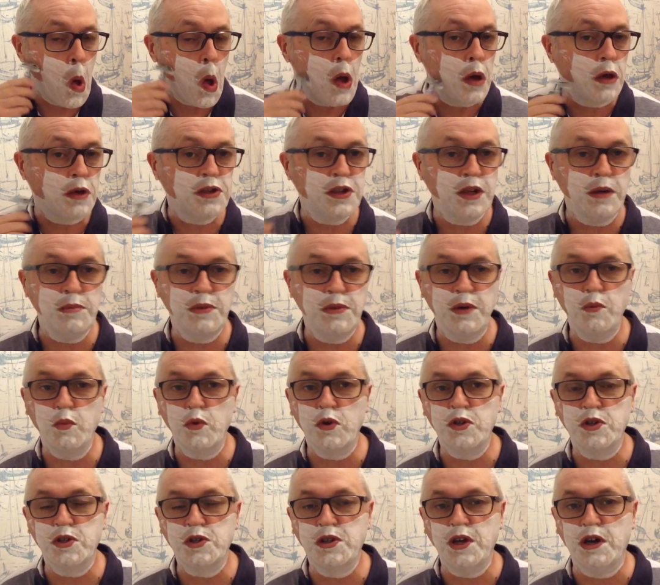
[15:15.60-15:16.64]
something
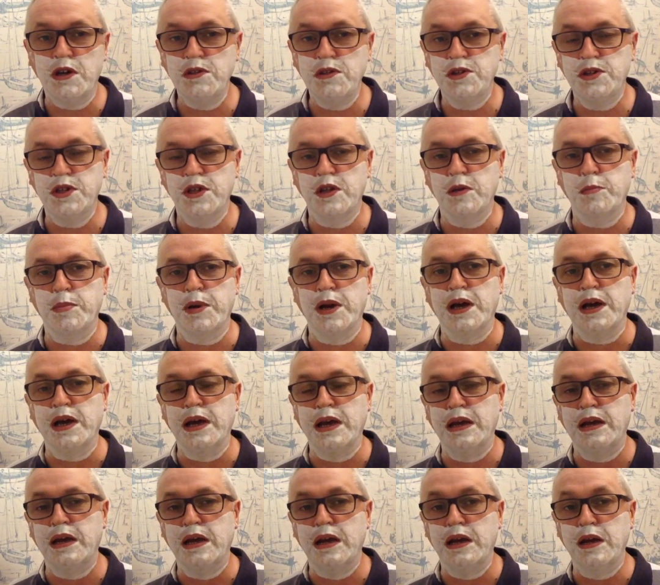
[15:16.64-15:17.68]
was done to the
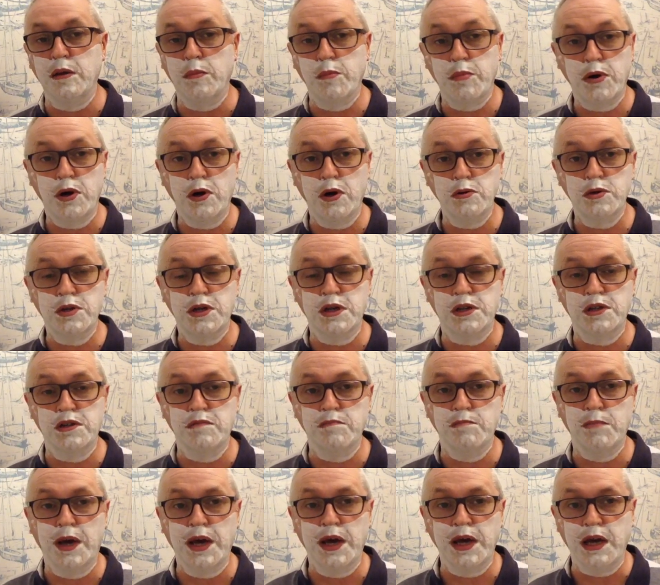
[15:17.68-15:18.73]
blade in the process of
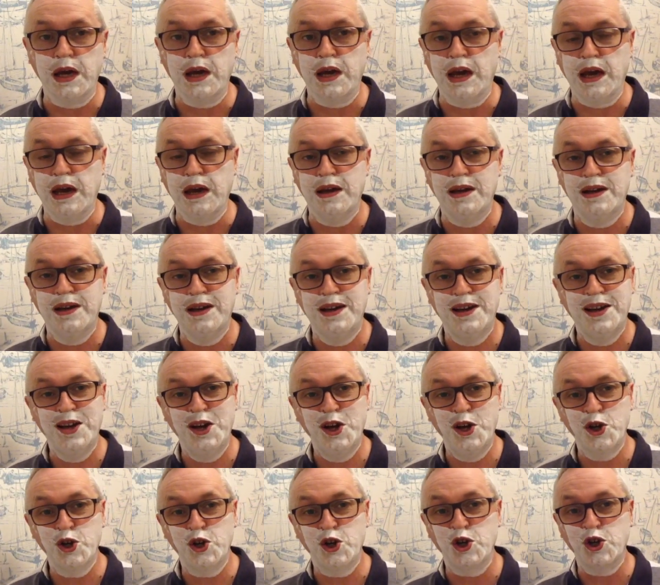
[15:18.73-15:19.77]
making it
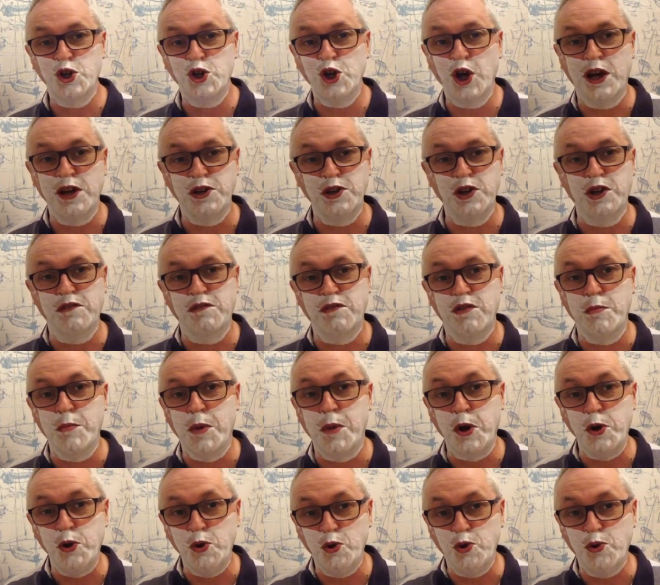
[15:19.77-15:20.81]
to change it from a
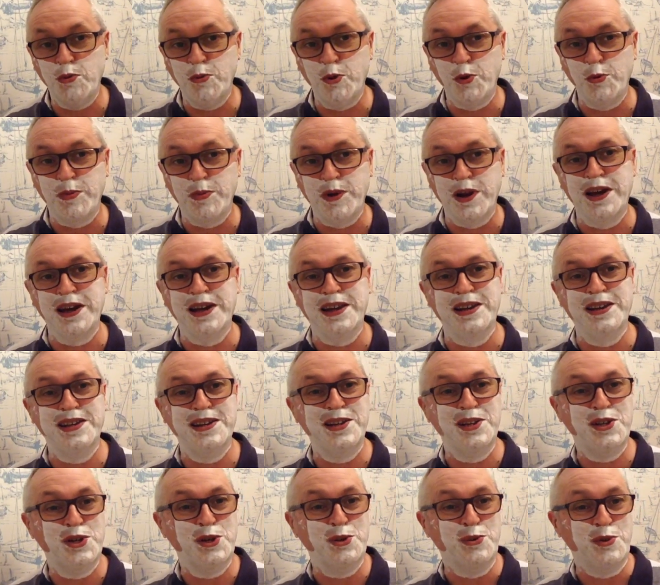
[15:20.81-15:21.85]
normal blade
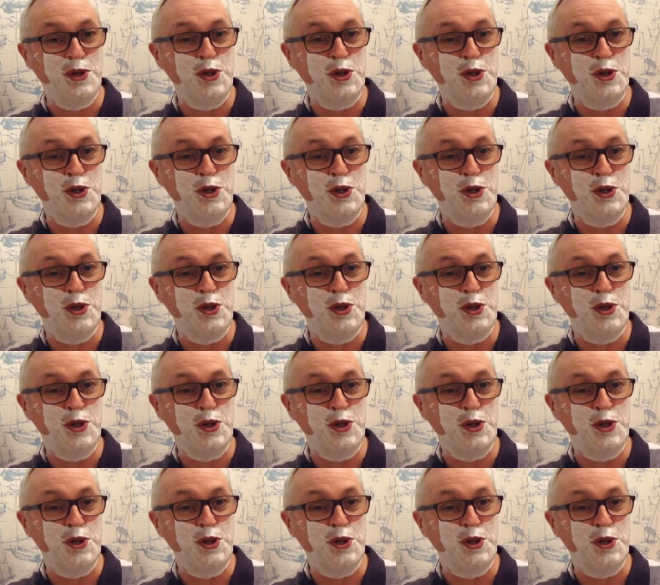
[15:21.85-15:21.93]
to a